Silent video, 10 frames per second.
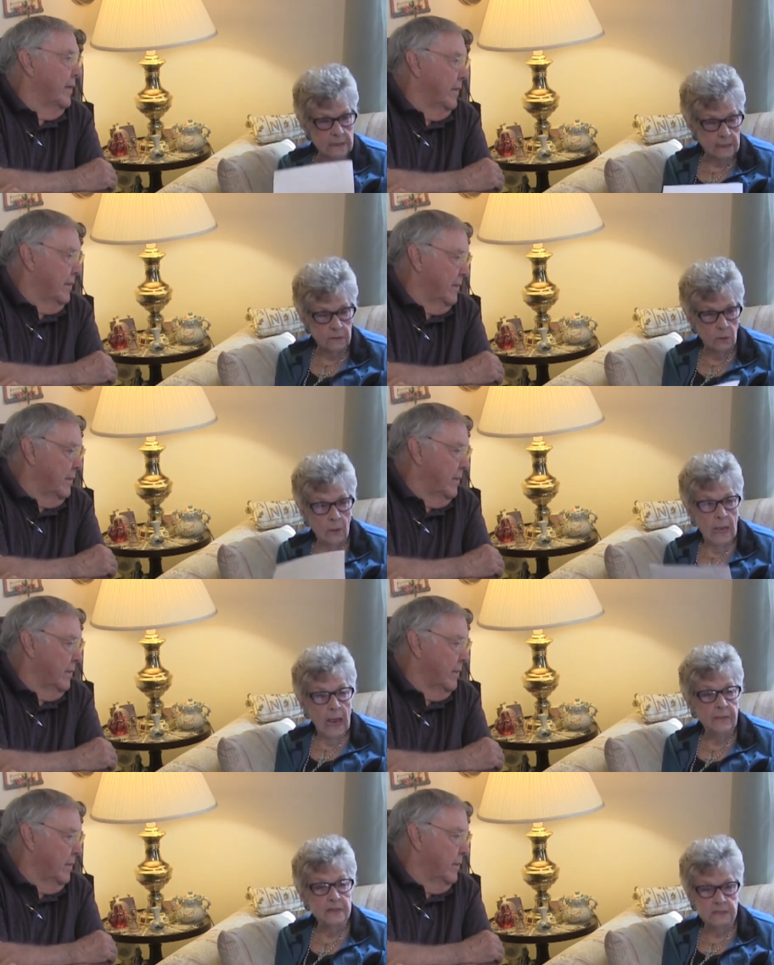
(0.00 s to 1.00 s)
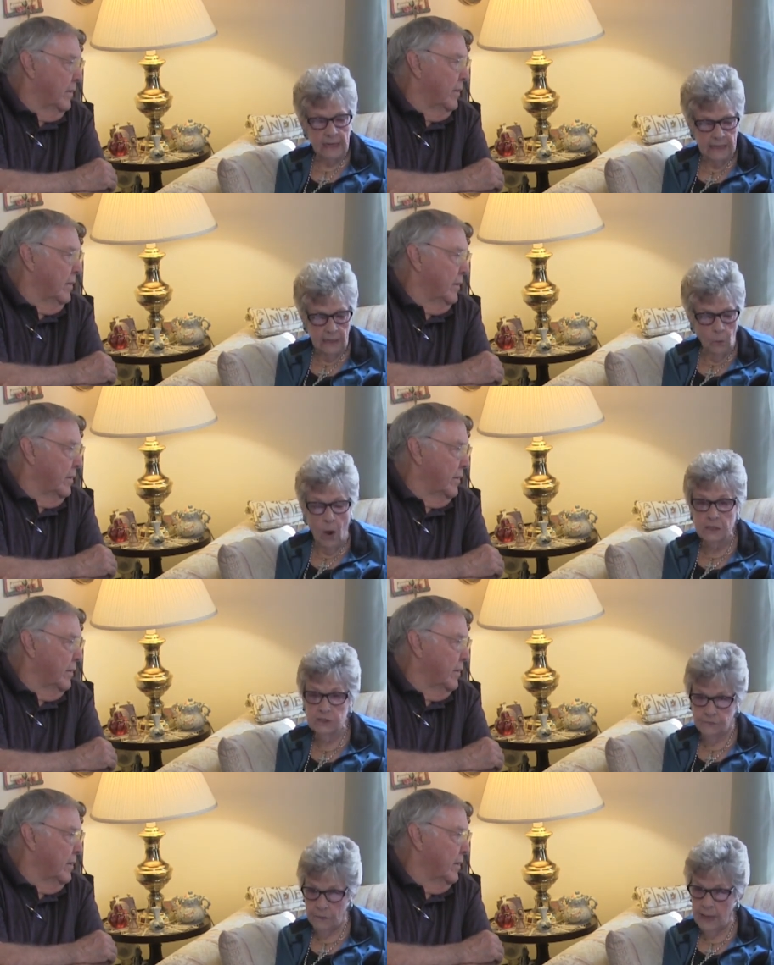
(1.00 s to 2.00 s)
Speaker 1: signal, mm-hmm. and this lady
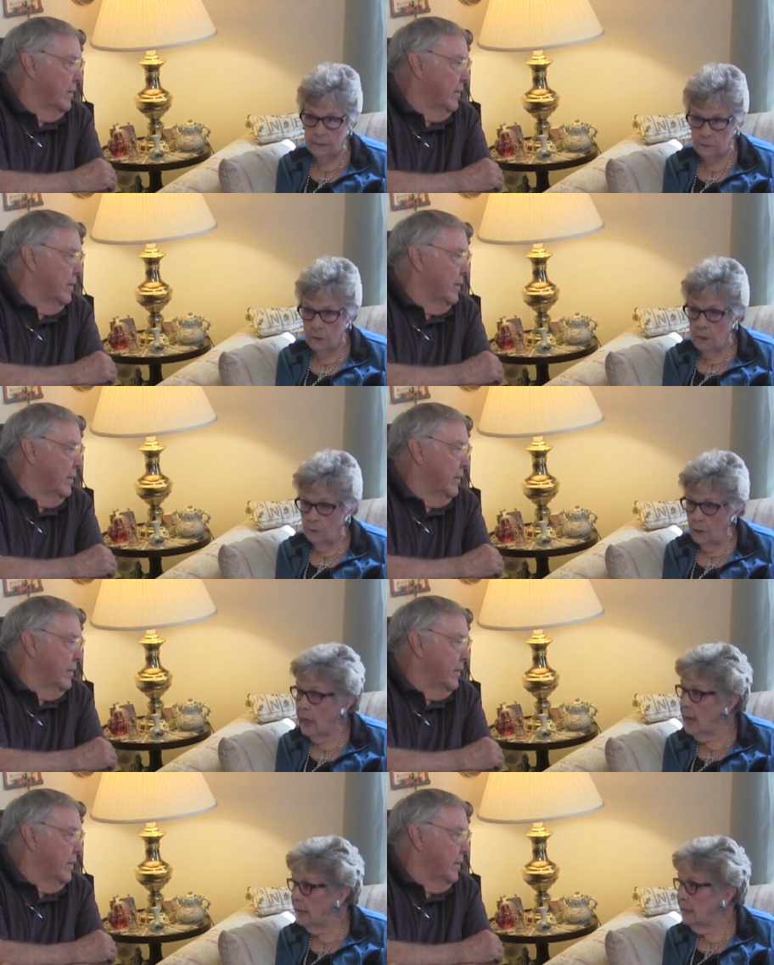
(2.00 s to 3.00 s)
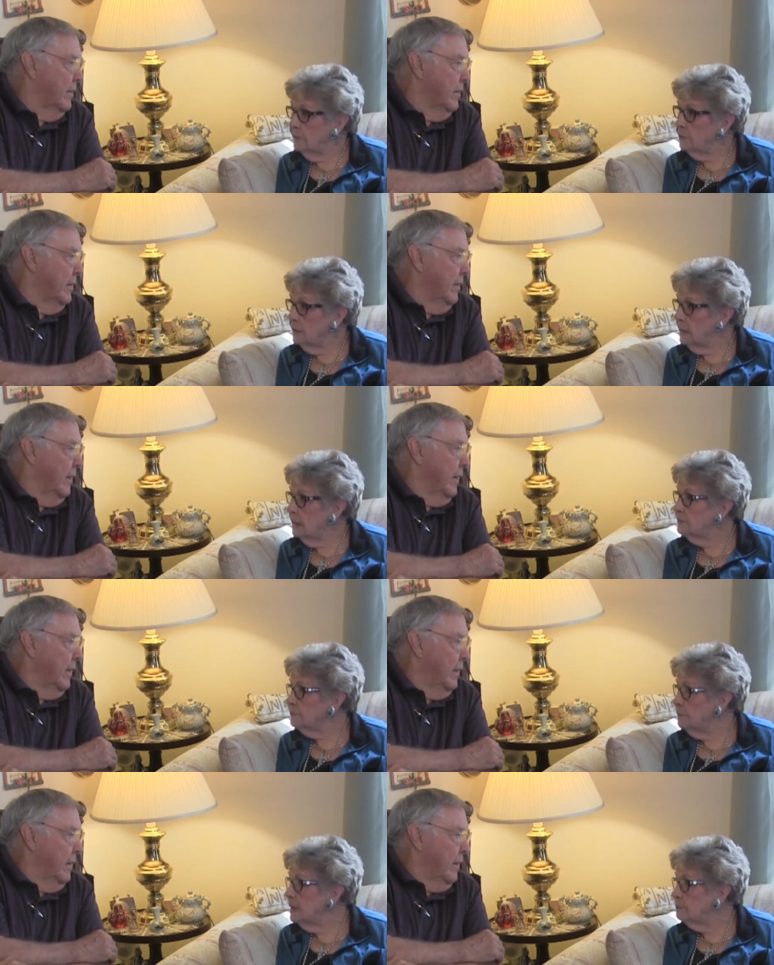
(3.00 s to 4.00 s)
watched for that line every day if
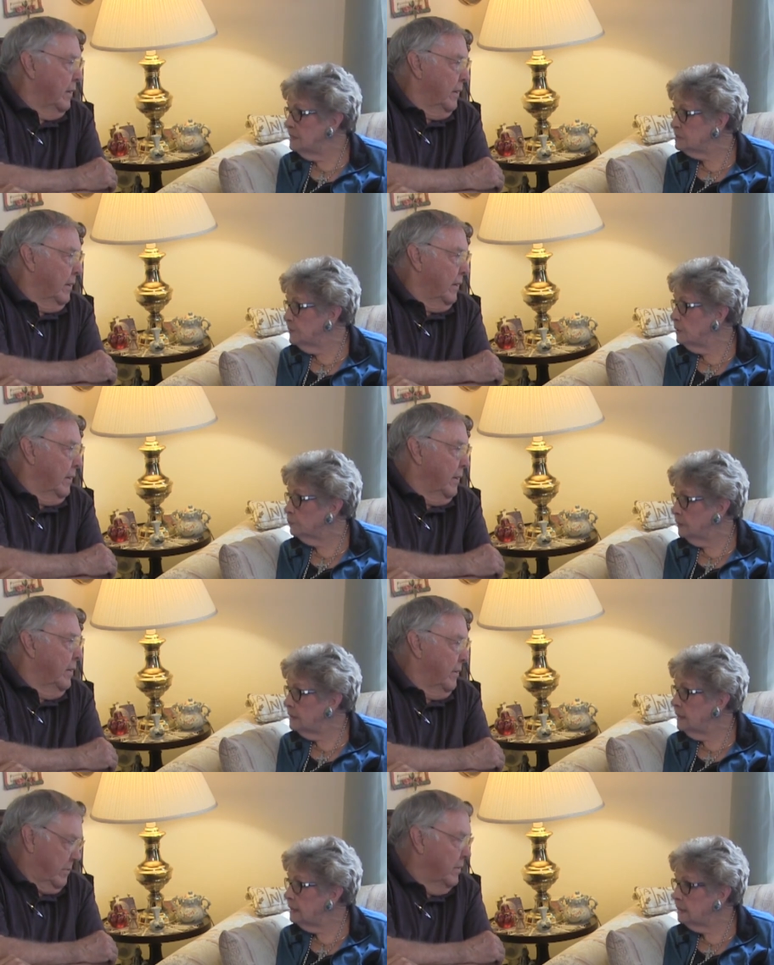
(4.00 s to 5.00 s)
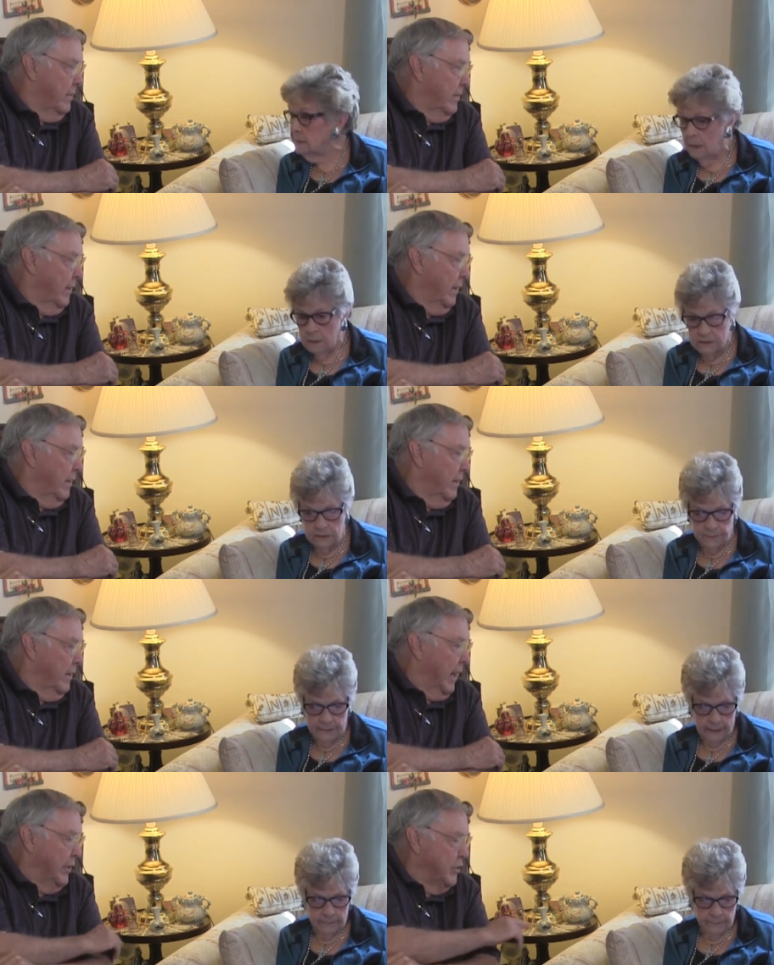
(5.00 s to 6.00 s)
Miss Mildred needed
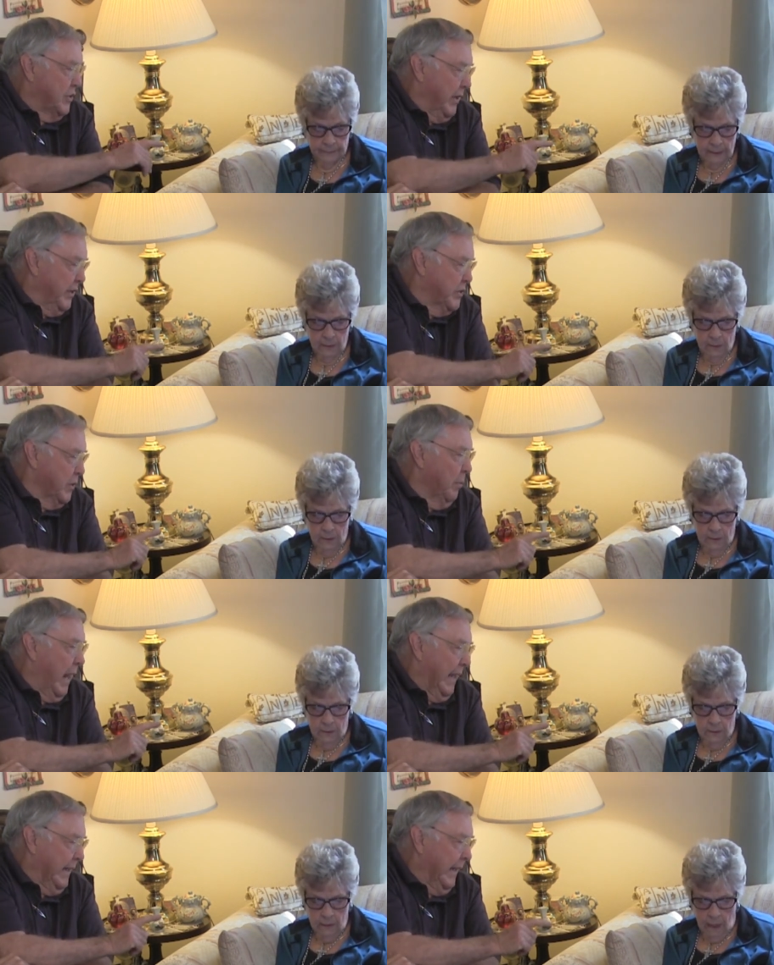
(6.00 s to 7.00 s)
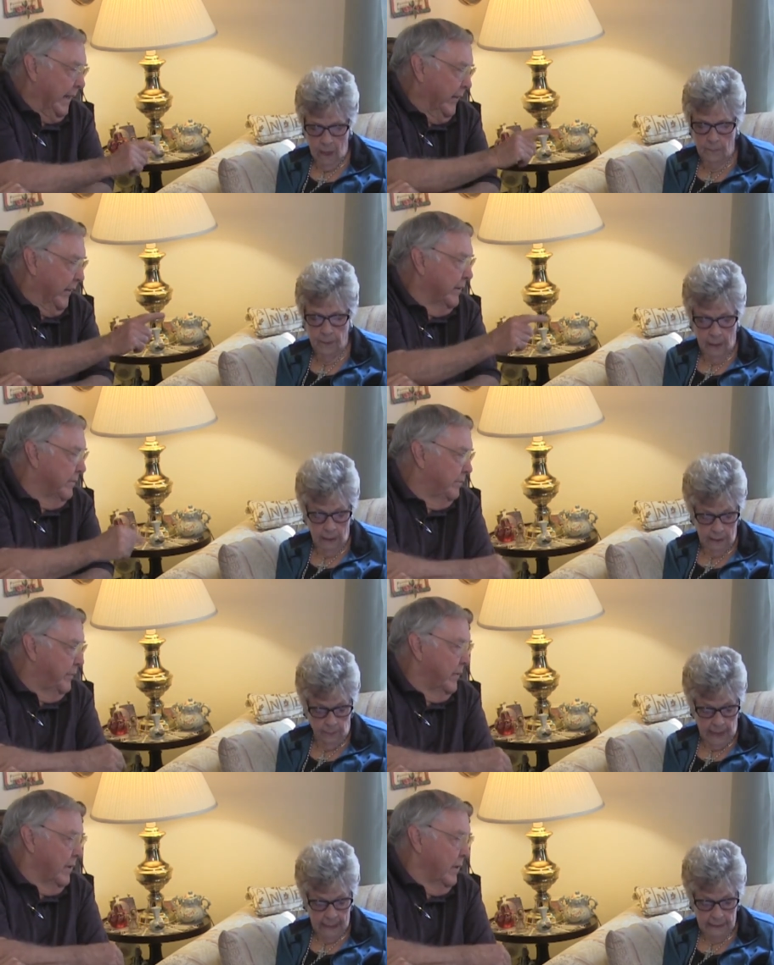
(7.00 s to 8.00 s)
something.
Speaker 2: And you say this is a black lady. A, a
Speaker 1: little
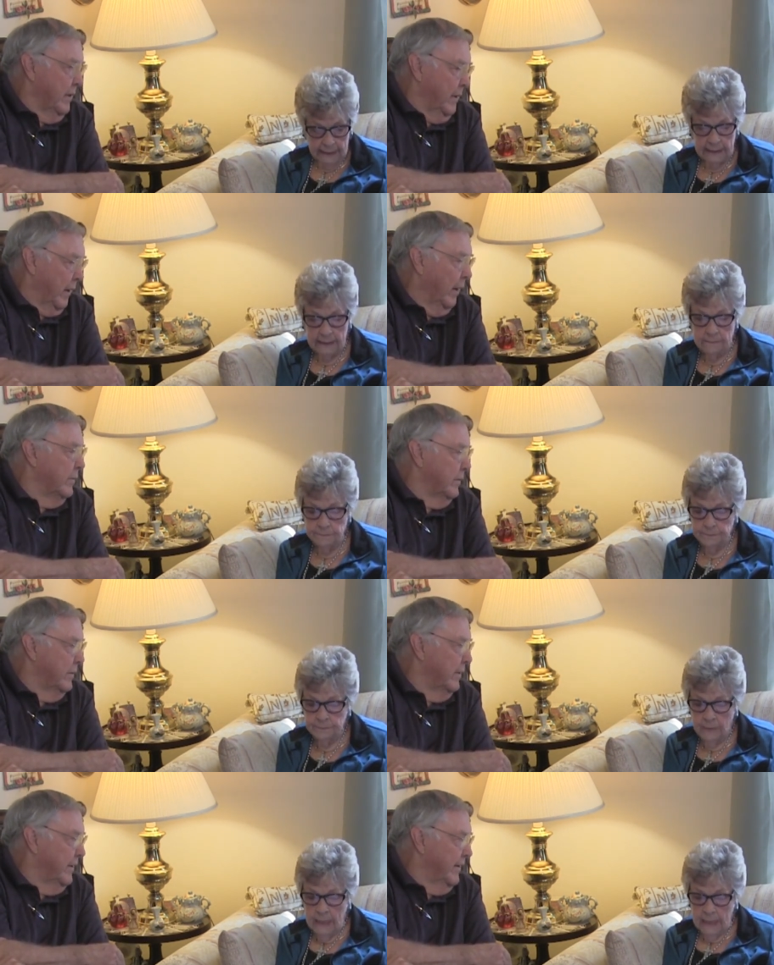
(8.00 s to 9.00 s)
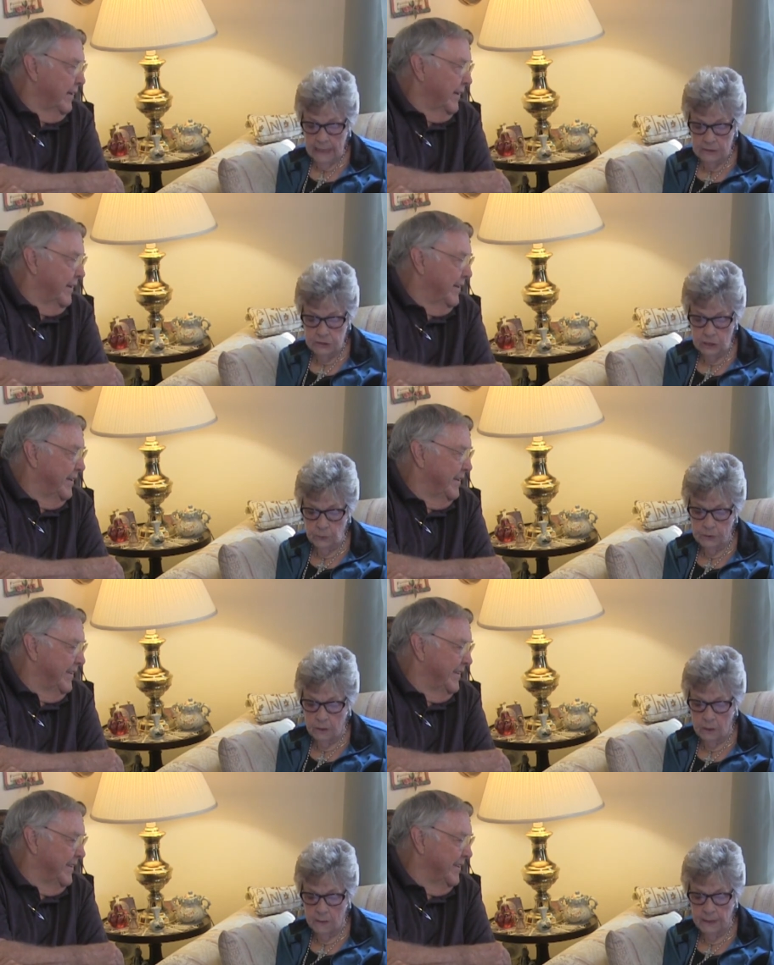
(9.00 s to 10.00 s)
black lady. Yeah. Yeah. And she would
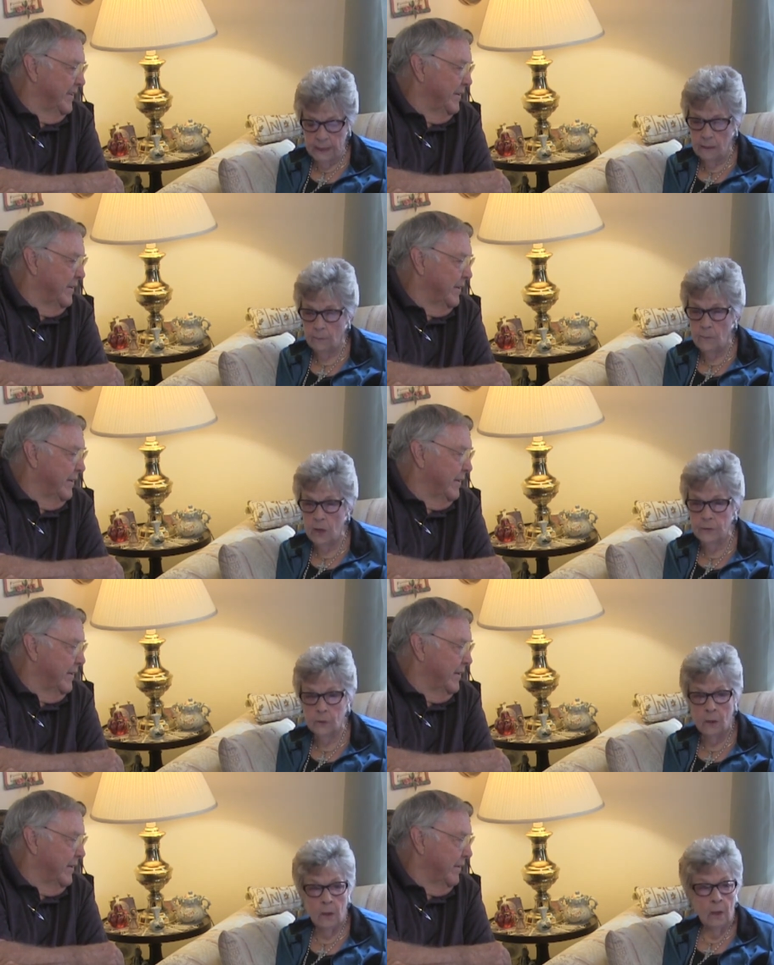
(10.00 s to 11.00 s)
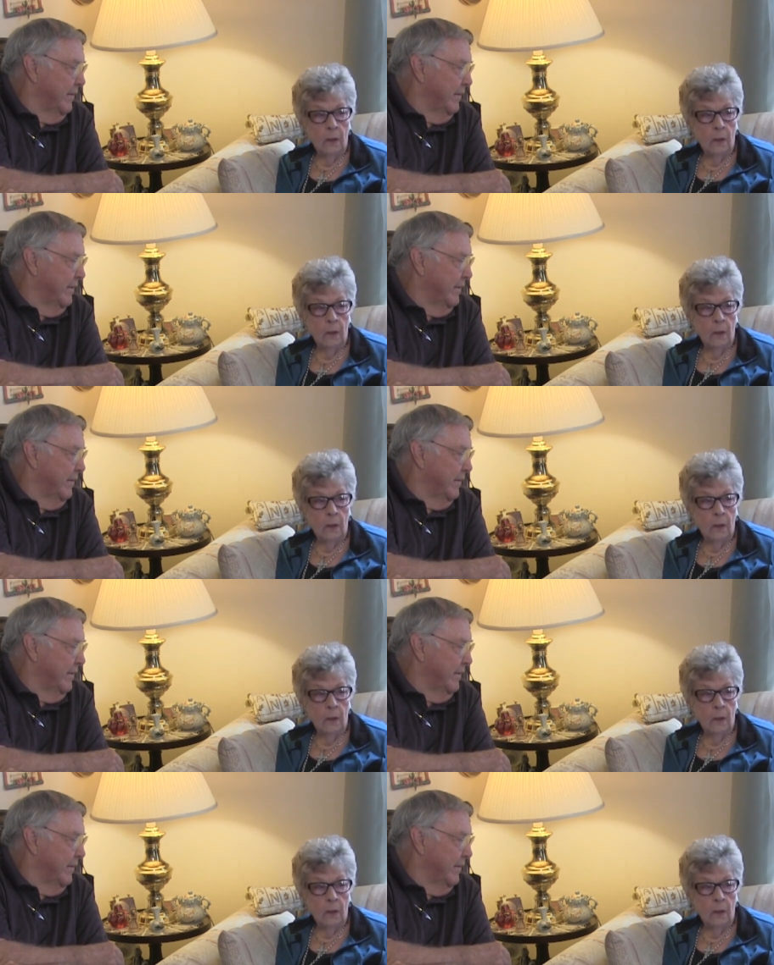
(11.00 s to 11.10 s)
come and help mother